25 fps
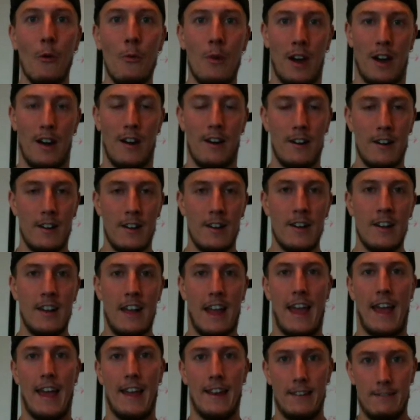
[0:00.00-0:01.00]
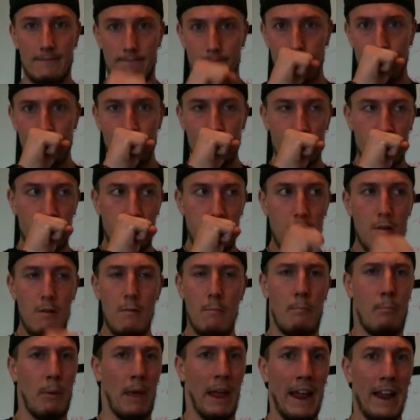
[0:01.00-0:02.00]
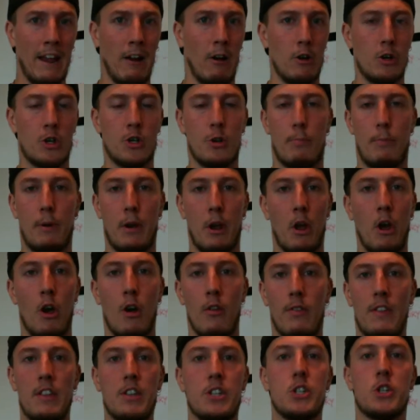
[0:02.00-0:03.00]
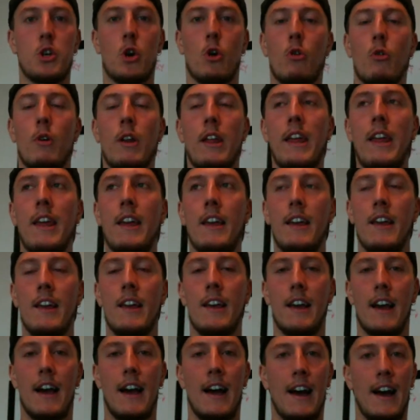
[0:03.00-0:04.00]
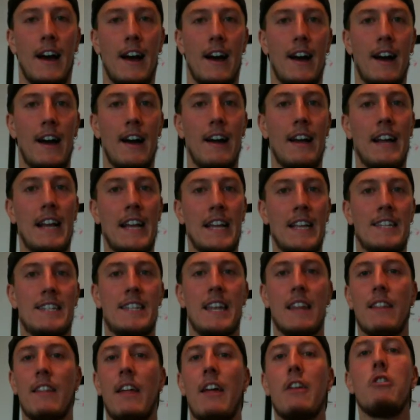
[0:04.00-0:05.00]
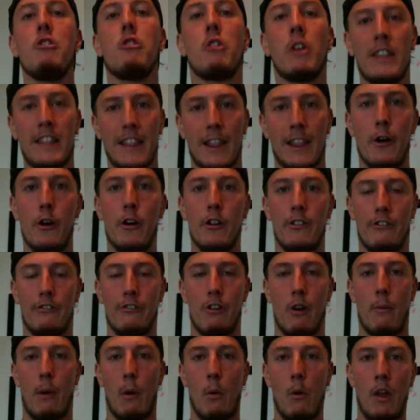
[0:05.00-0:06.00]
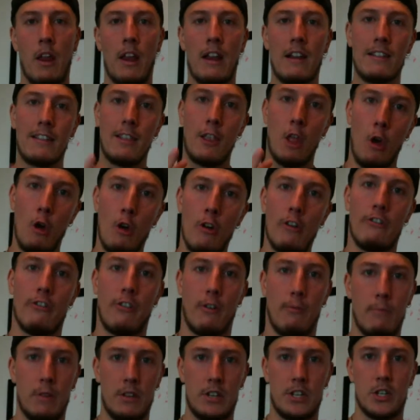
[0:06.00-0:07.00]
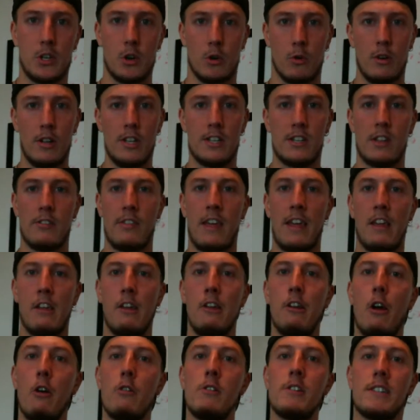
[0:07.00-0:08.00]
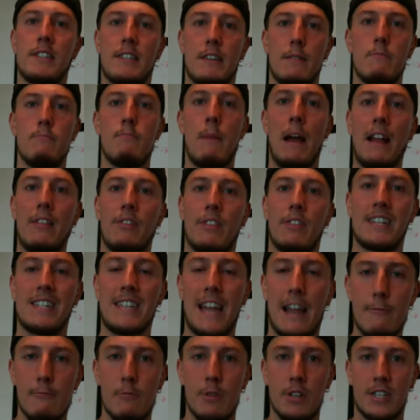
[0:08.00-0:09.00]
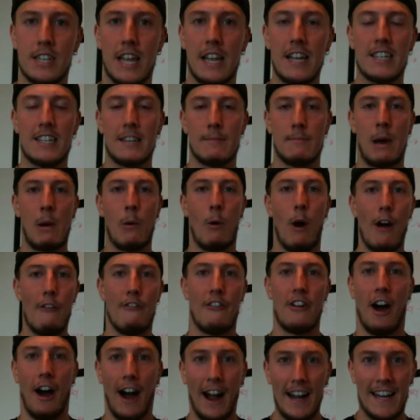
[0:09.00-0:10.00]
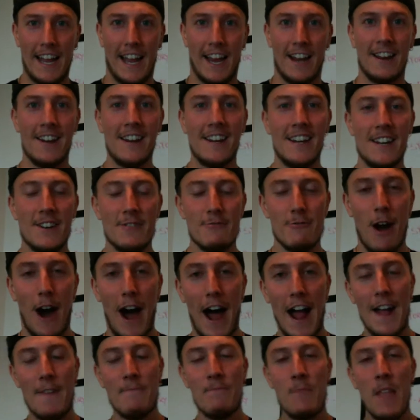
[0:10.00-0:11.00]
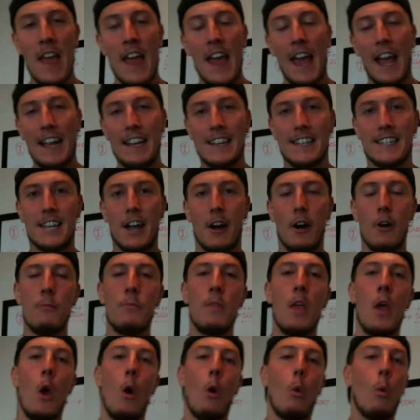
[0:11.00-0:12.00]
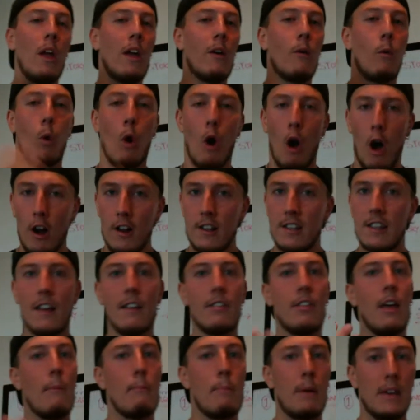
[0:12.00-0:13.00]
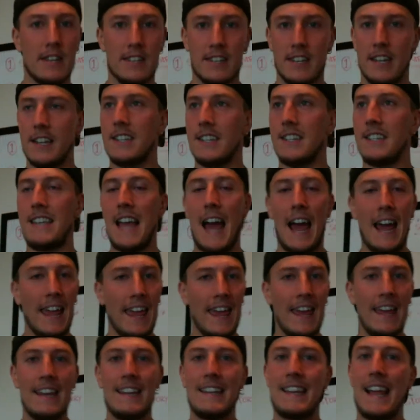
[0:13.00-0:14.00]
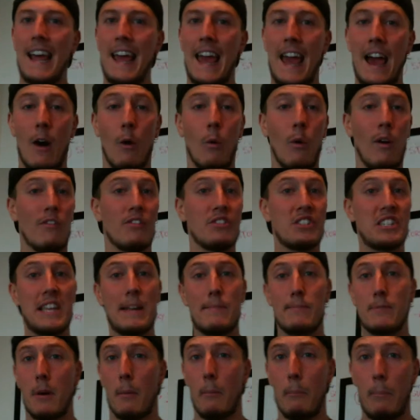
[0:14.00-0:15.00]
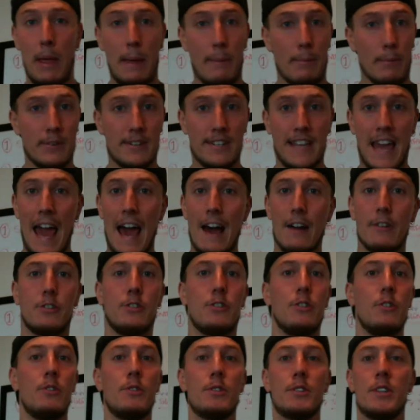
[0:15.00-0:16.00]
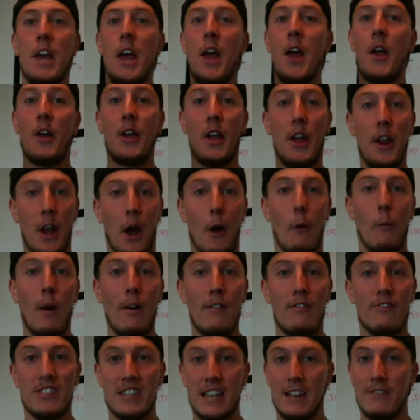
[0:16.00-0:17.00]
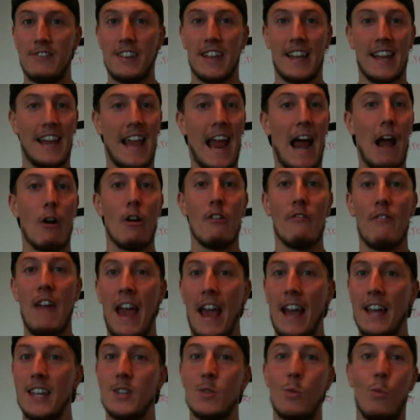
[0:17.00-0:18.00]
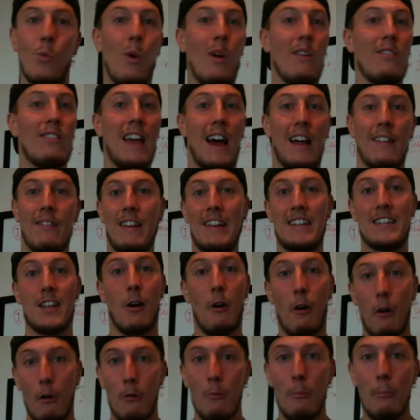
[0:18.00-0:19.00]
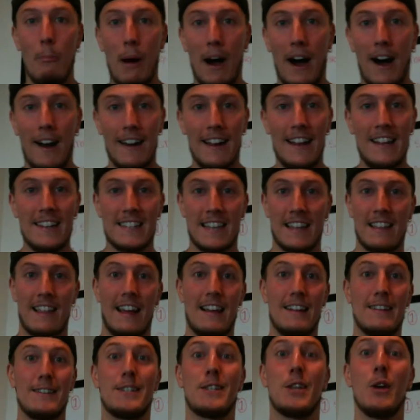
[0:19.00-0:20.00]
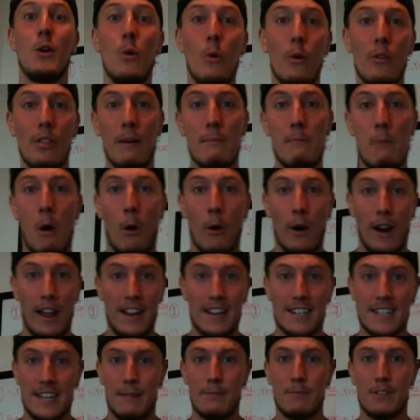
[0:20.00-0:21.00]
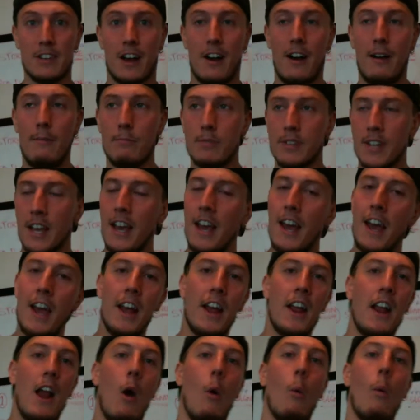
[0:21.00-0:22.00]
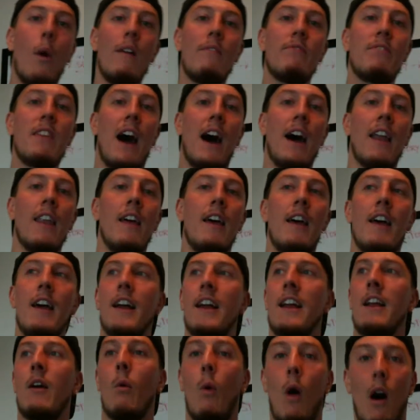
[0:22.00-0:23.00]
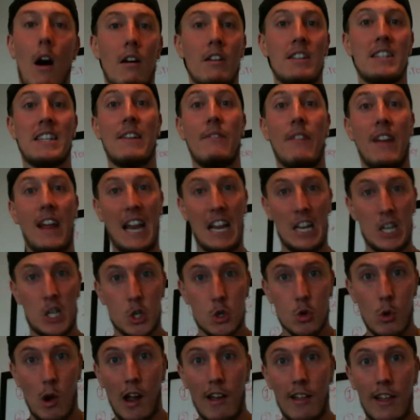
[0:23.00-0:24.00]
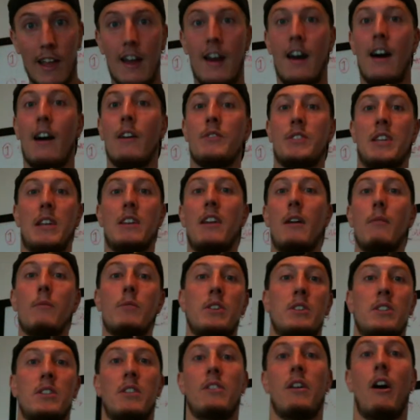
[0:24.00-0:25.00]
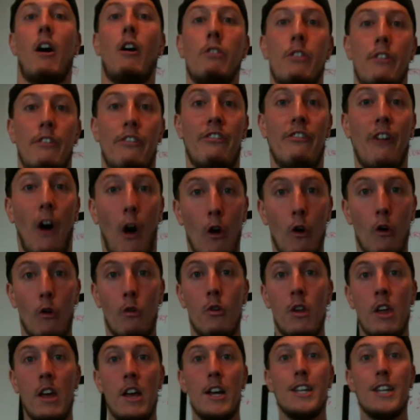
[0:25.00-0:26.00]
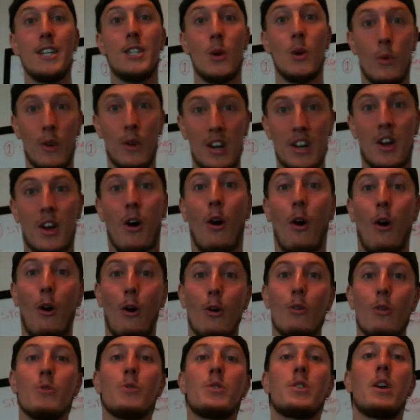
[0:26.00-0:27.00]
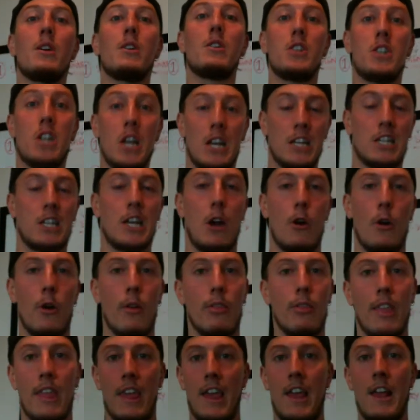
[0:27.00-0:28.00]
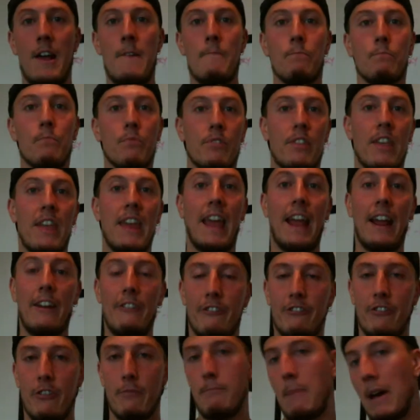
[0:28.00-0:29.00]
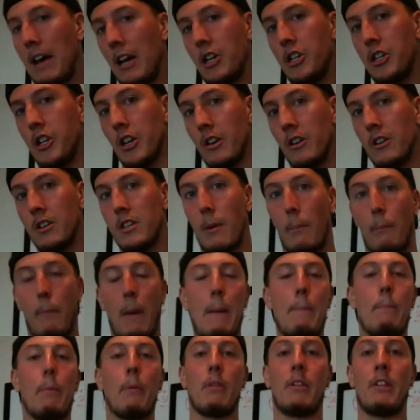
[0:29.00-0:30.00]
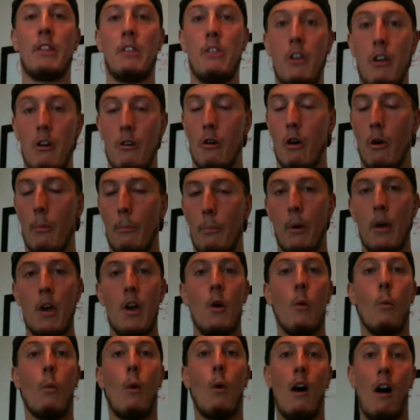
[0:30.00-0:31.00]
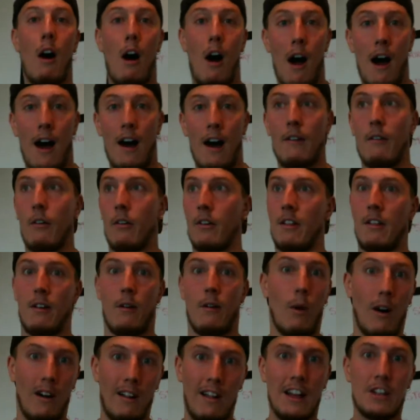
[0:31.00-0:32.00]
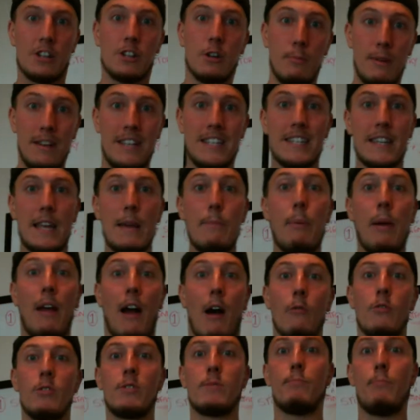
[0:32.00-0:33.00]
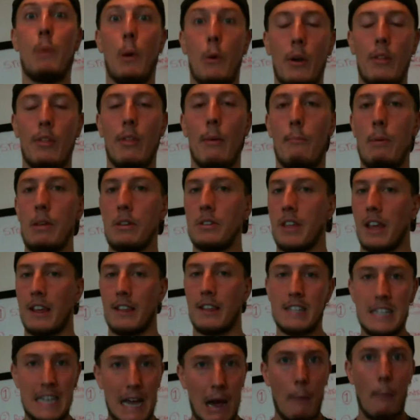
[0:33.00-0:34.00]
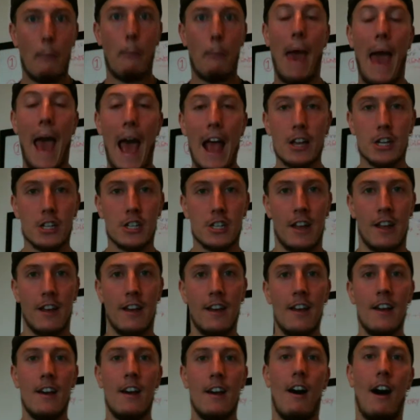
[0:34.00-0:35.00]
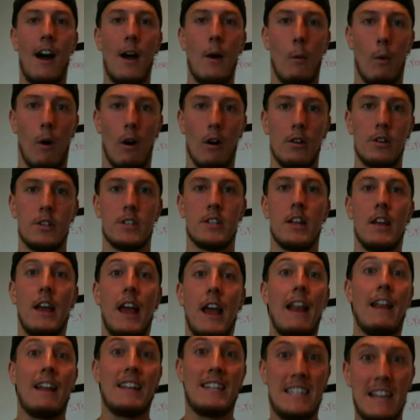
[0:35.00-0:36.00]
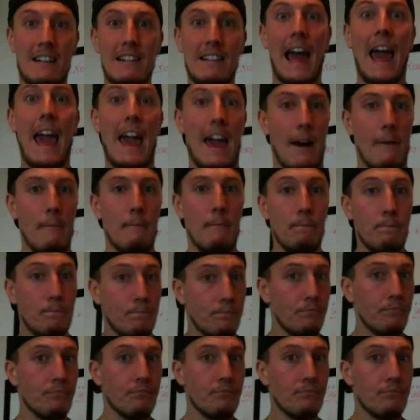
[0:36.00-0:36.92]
owner and being an entrepreneur, this story is something that you can learn from. I want you to learn from this story so that you don't make the same mistakes that my wife and I did, right? And so we worked the business day in, day out. We've slept on people's couches. You know, we've slept in caravans. We've done these home parties at like 2 a.m. sometimes. You know, we've done, you know, while I was living in Australia, I was sometimes on the phone doing calls, sharing the information to people in Europe while I should be sleeping. I was building the business. Like, this is how passionate I was, and I still am.